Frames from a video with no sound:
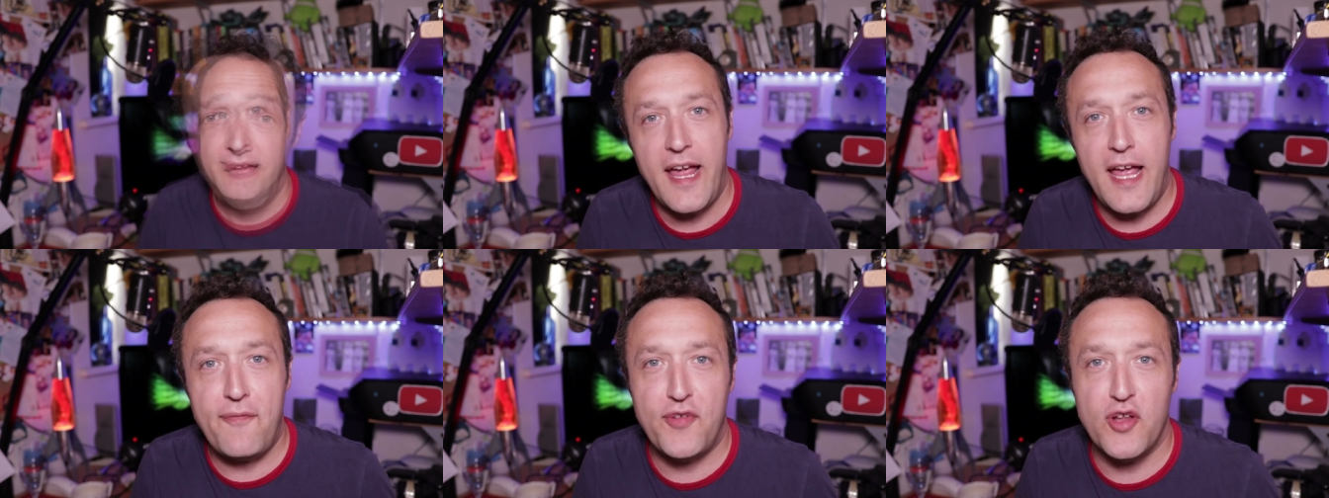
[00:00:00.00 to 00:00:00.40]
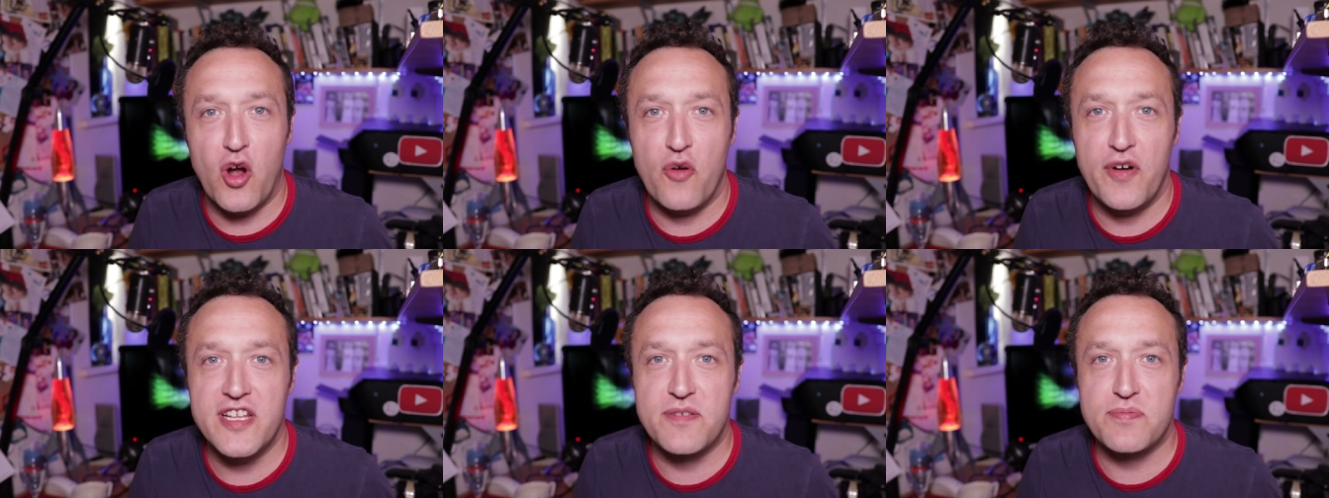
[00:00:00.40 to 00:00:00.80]
If you're not
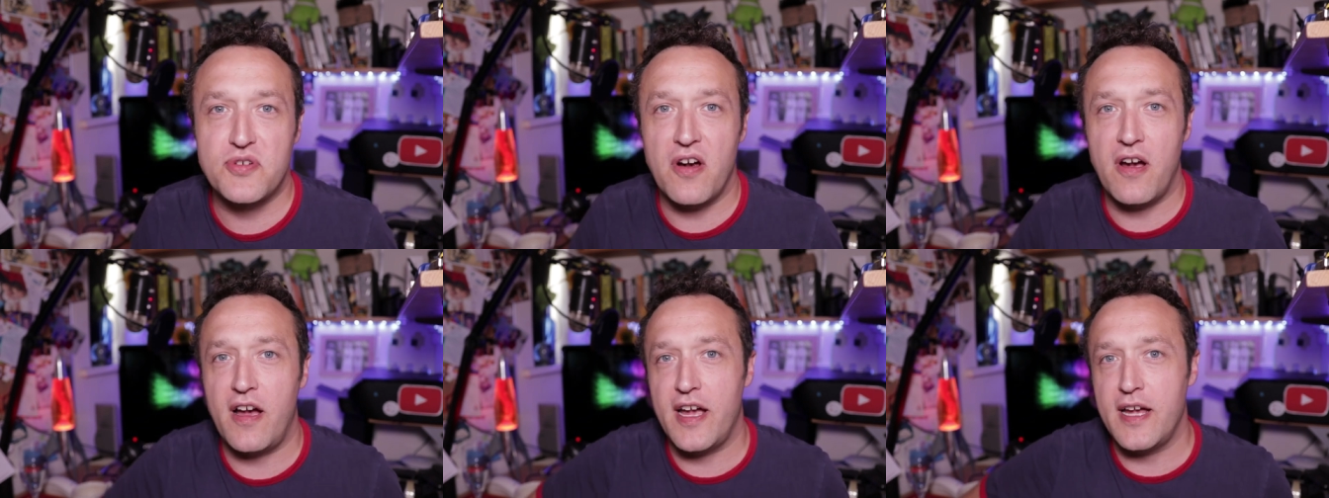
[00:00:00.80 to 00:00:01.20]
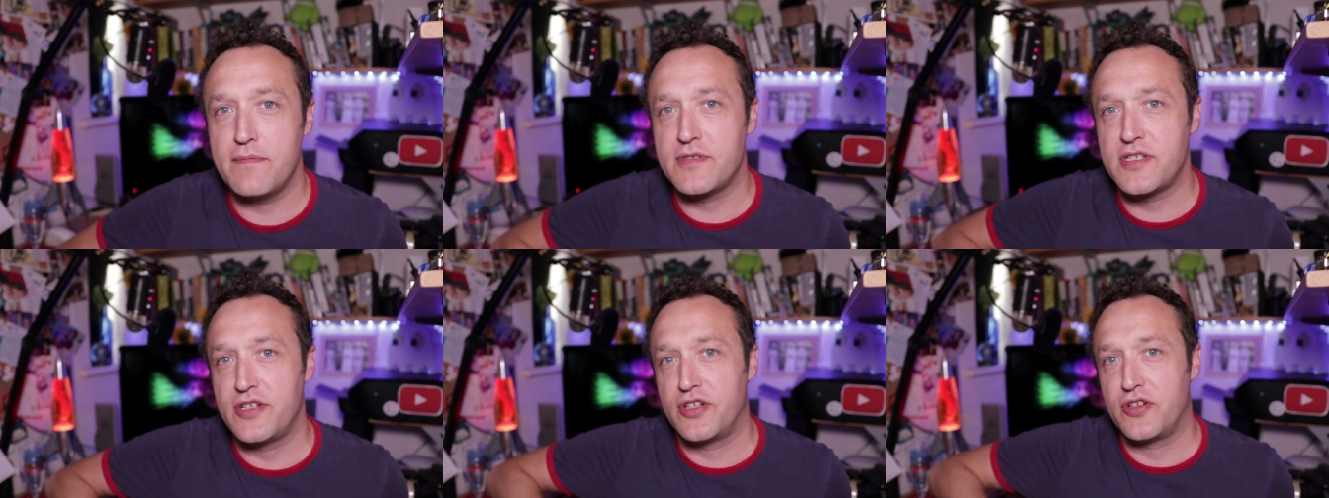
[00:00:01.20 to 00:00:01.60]
already
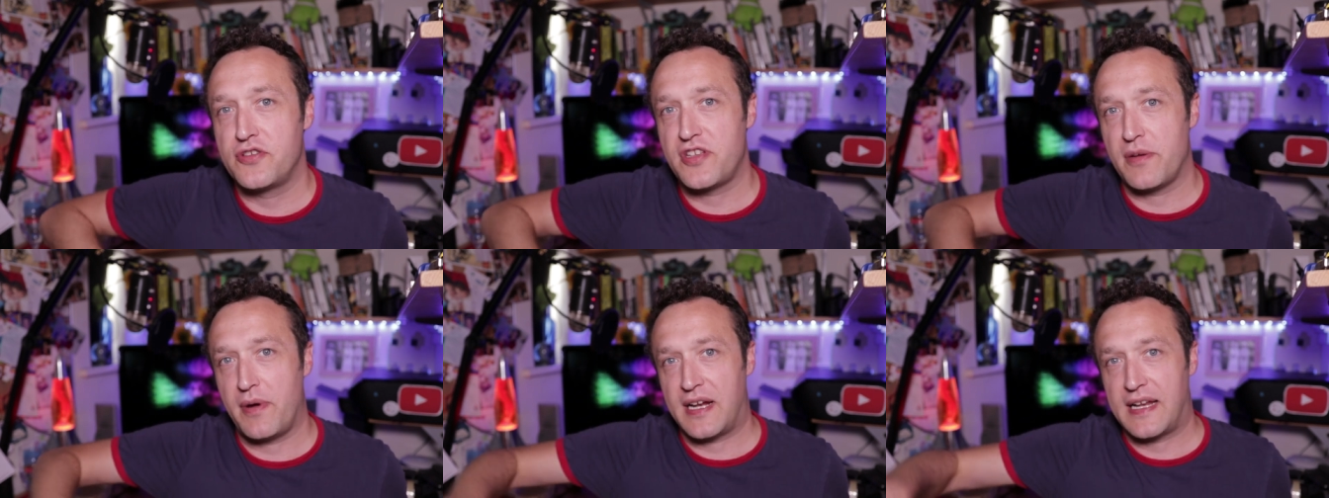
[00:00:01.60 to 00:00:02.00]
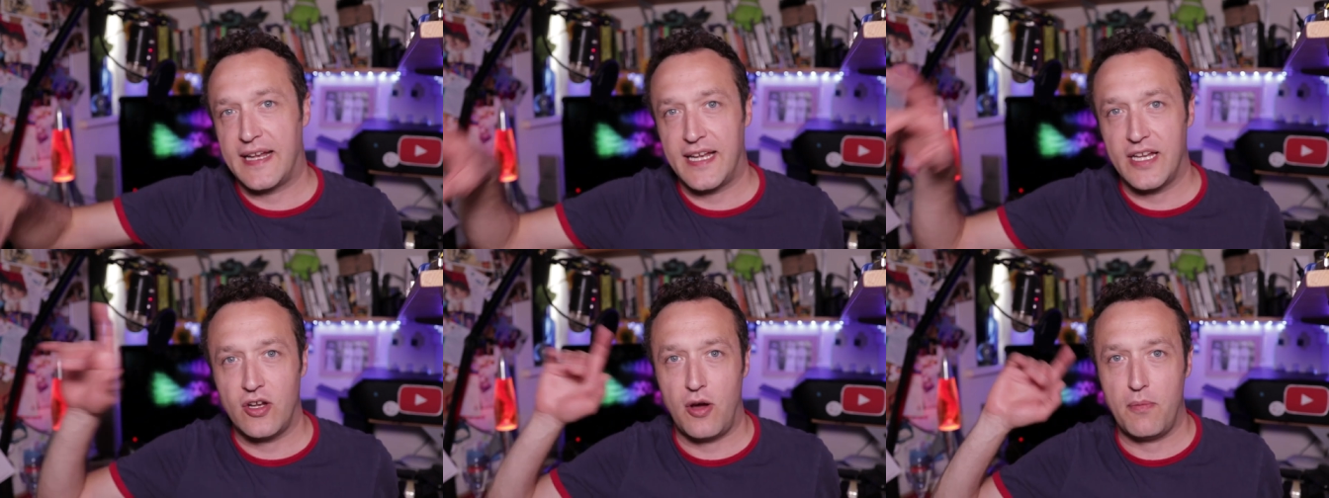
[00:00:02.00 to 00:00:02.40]
subscribed, you can do so by
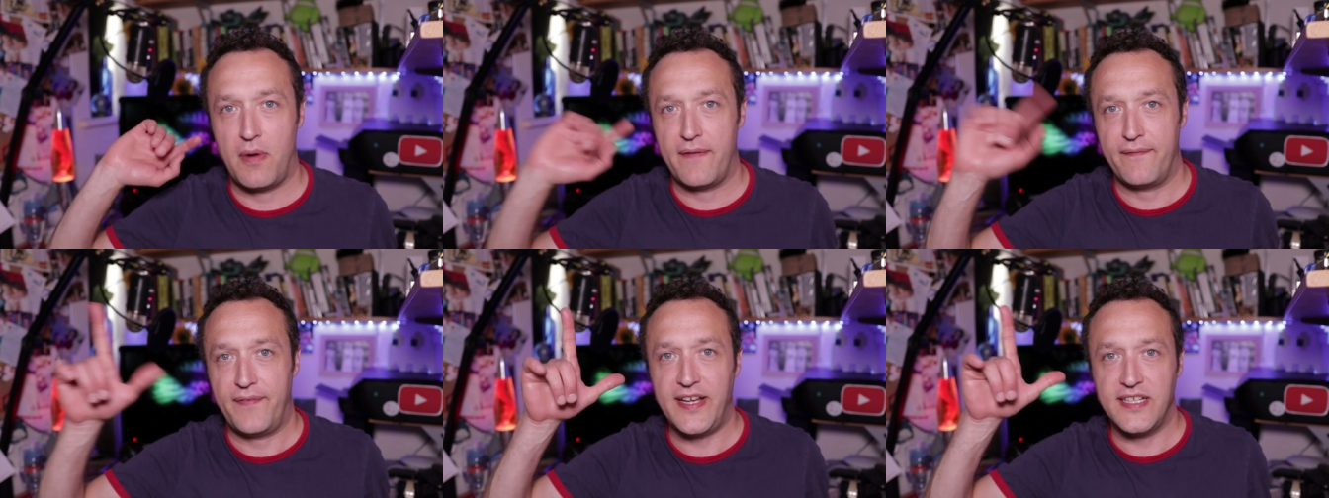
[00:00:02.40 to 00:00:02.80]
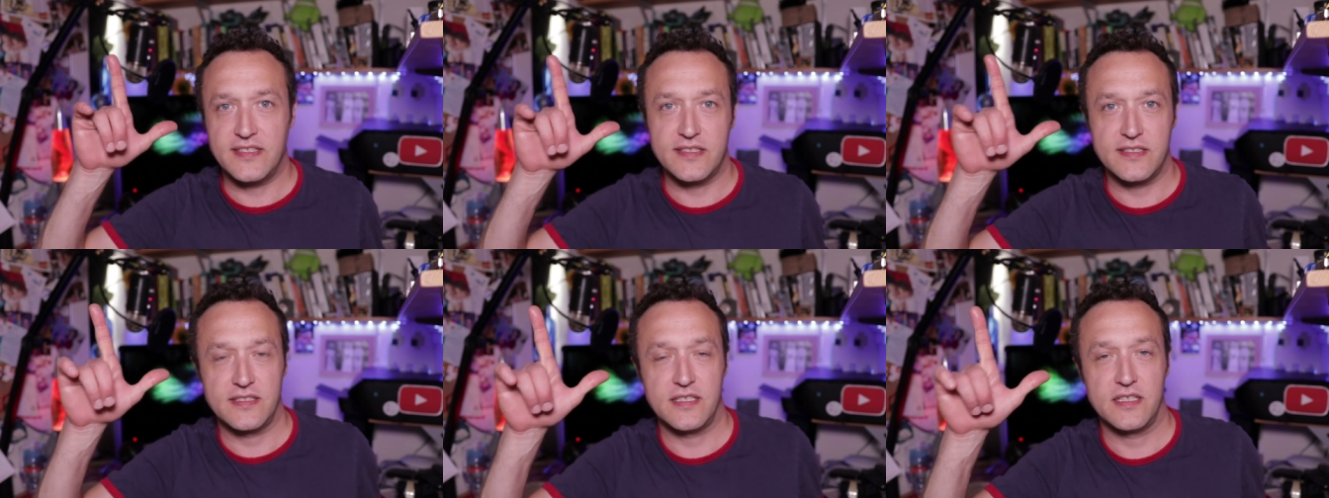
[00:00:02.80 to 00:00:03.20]
clicking on my
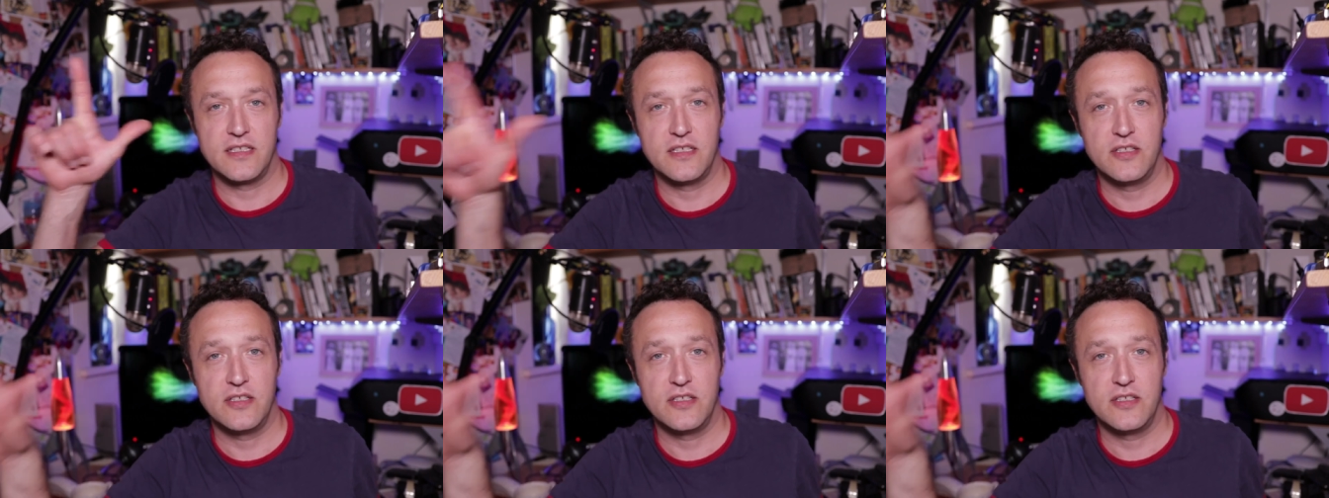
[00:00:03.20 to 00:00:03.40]
face.